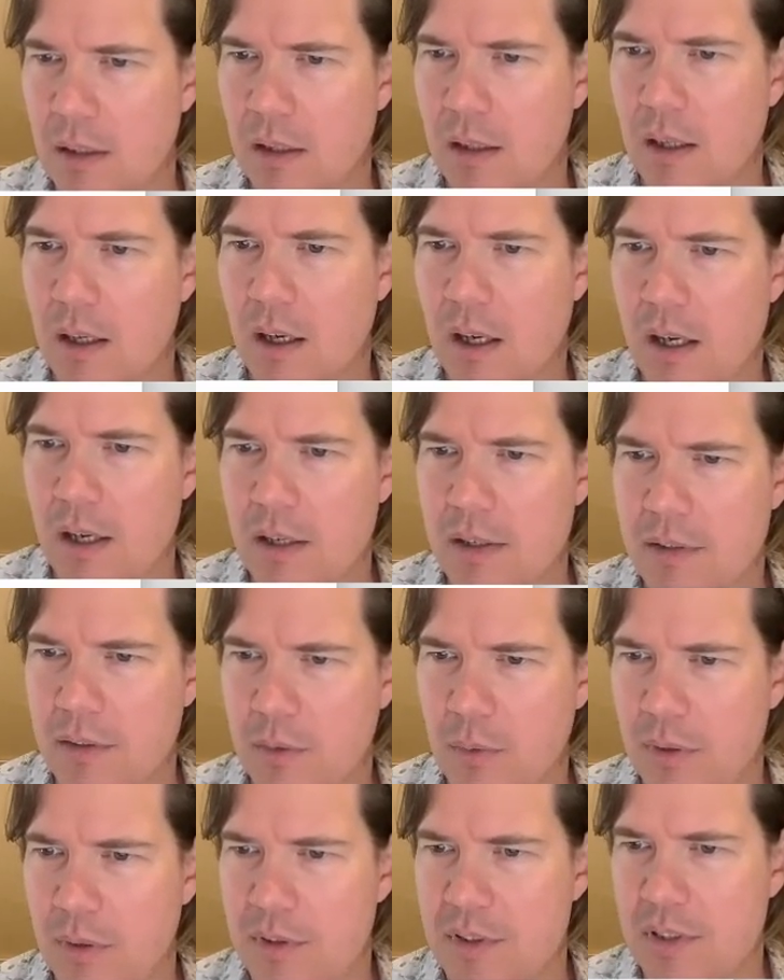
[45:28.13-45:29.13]

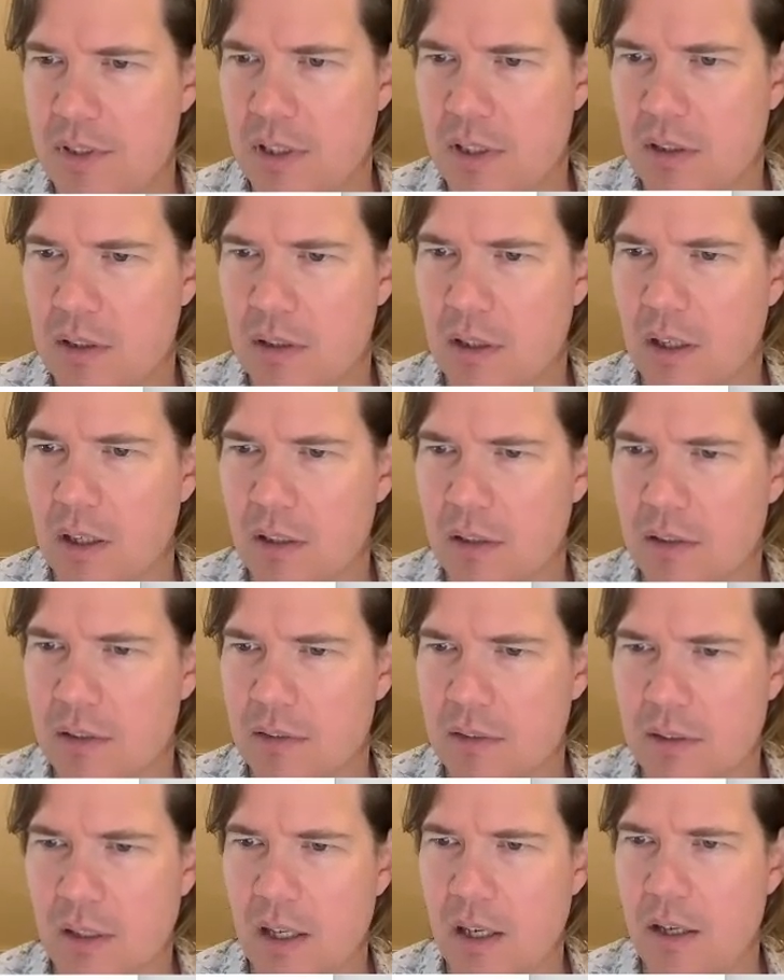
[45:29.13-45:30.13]
I2C clock.
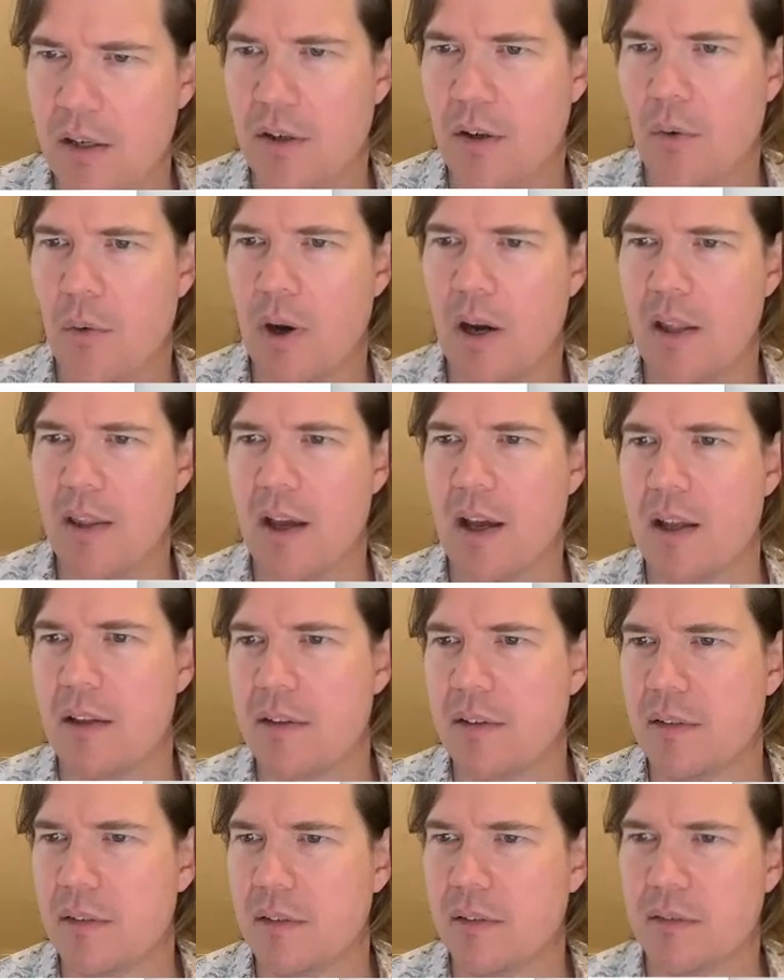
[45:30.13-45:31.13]
I don't know why that
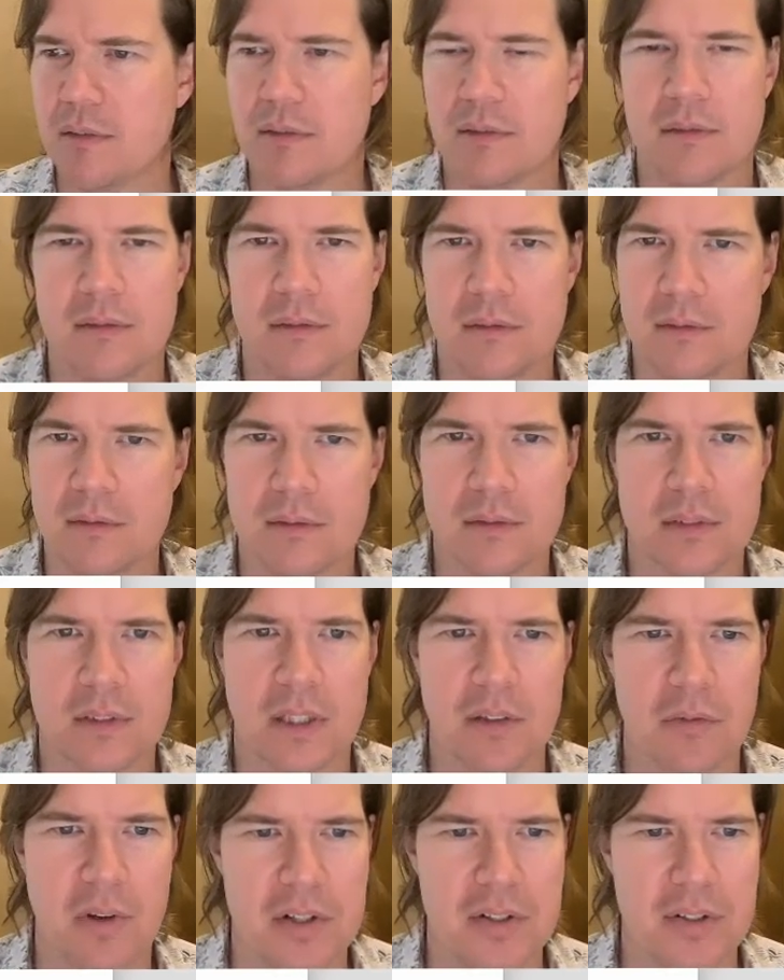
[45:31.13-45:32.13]

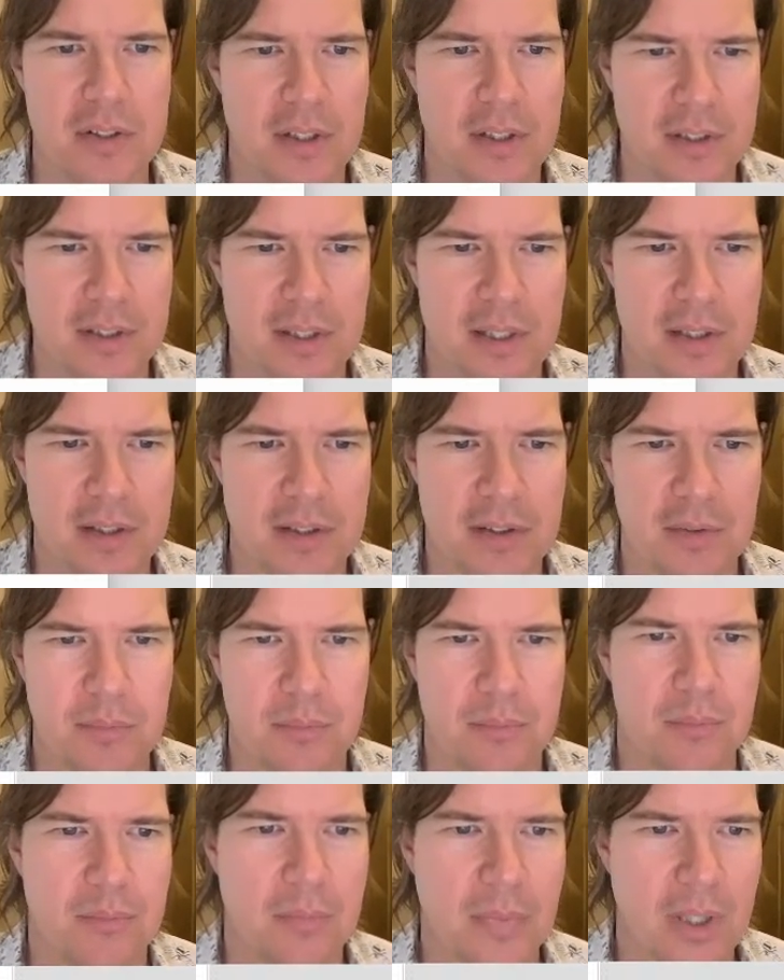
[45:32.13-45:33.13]
convention exists,
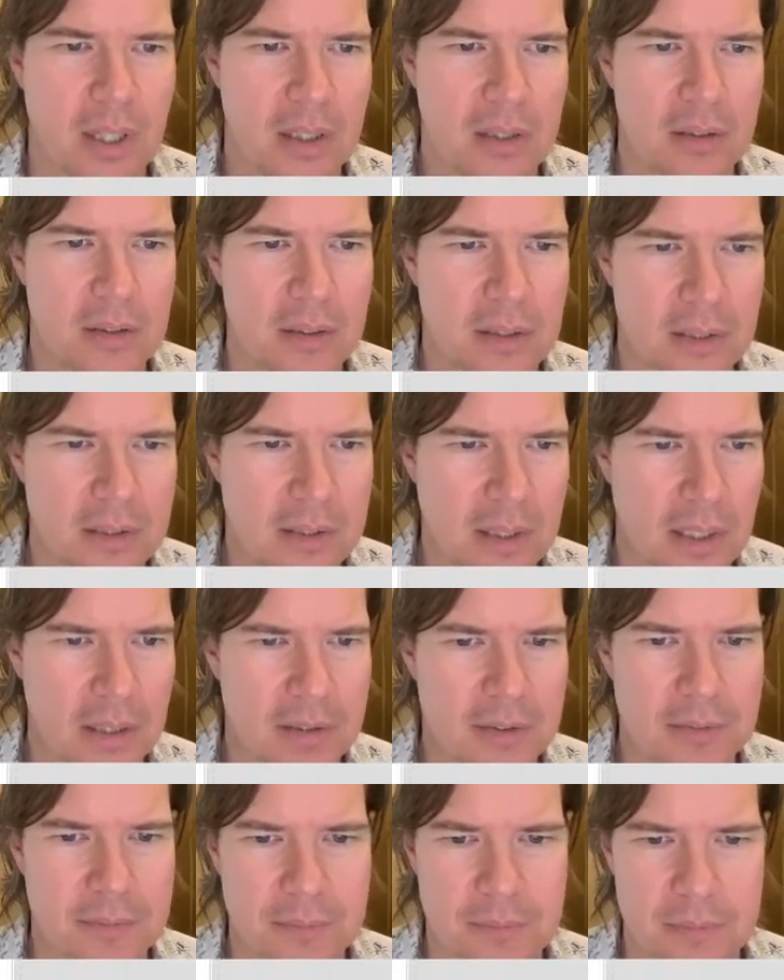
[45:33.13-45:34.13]
but it
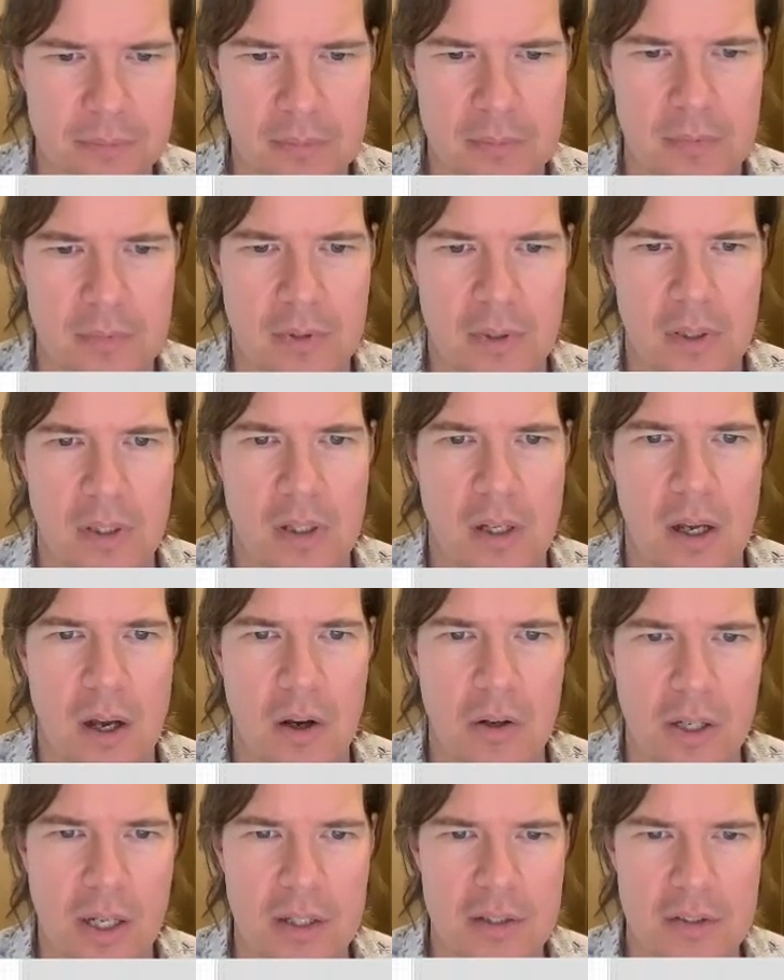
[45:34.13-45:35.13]
does.
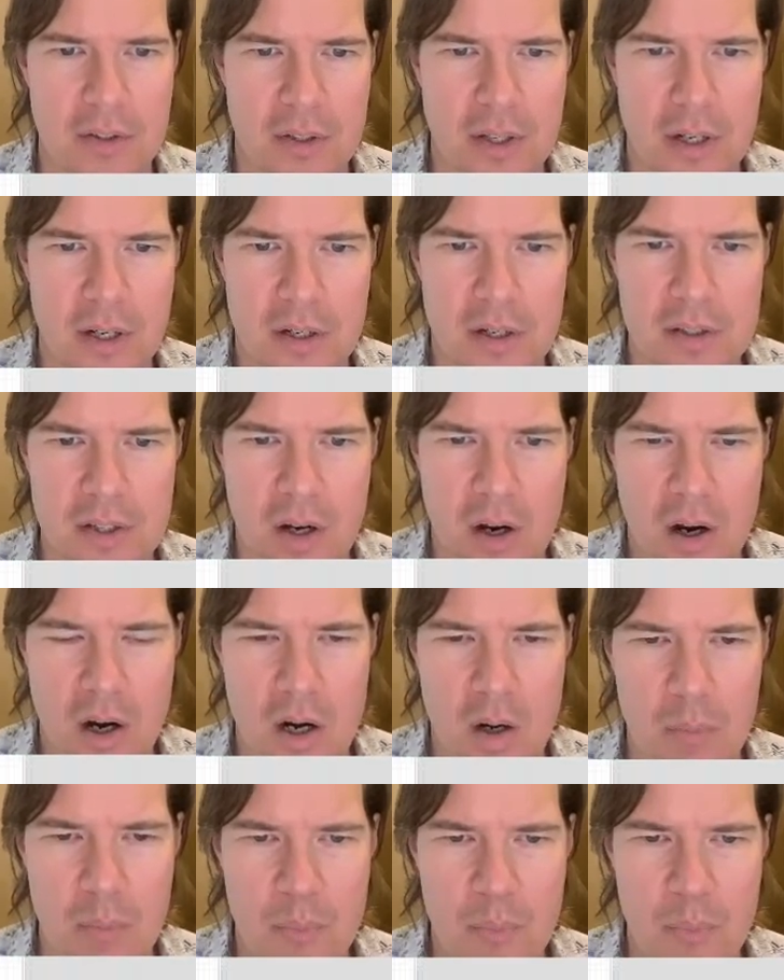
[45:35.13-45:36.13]
Okay, so there's
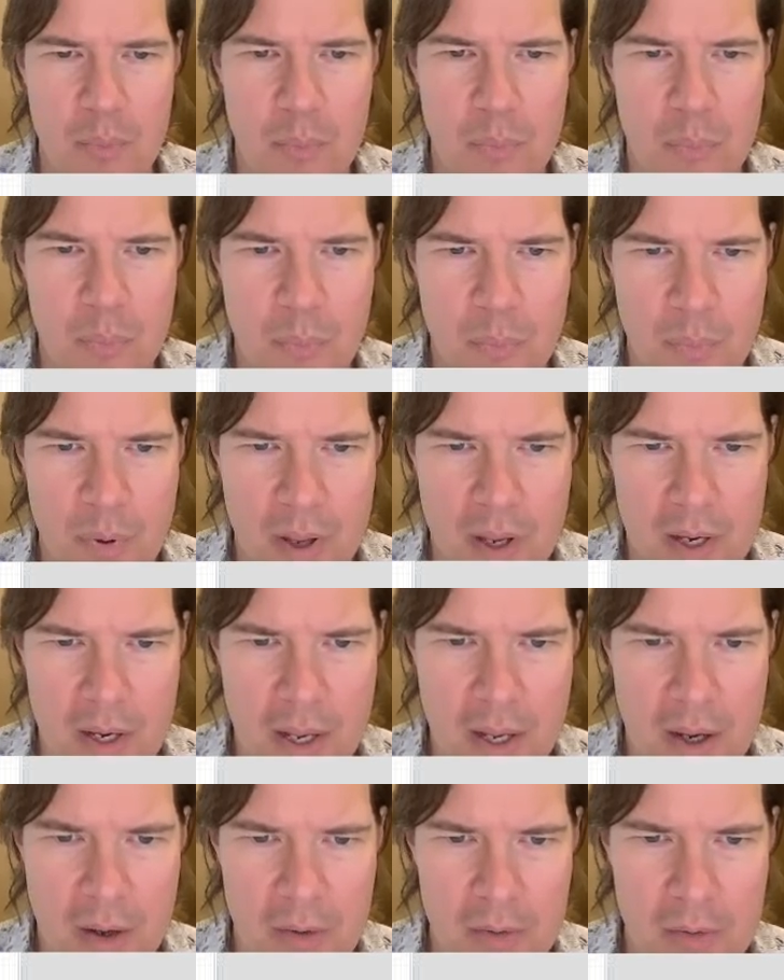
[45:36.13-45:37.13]
our
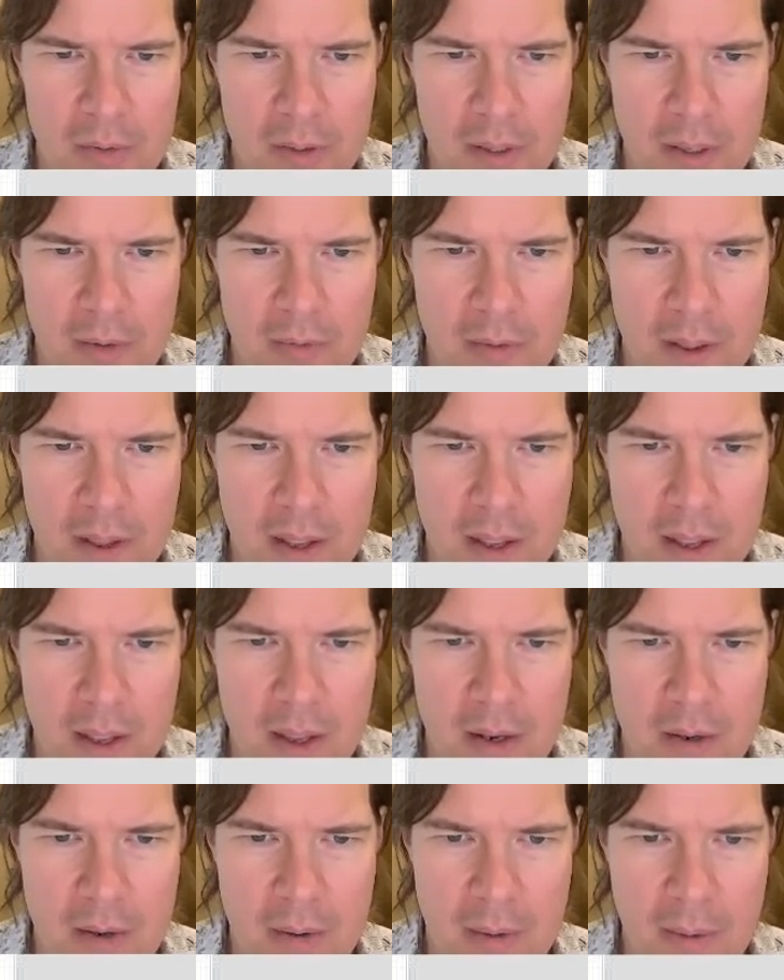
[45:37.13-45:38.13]
pinout, and
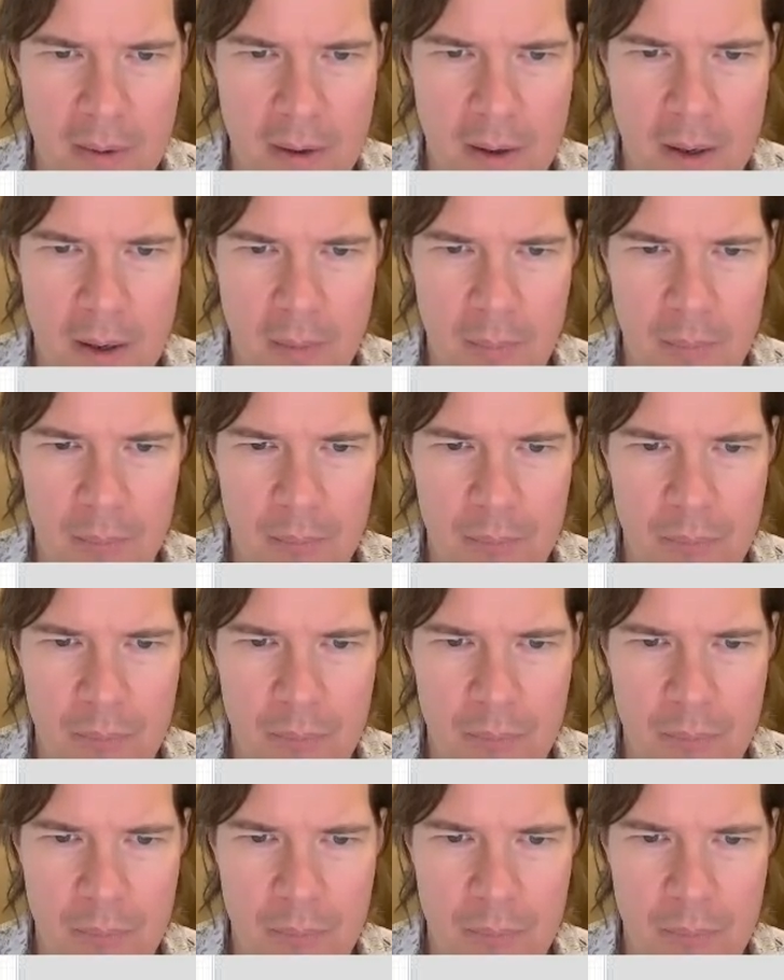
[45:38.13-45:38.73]
then I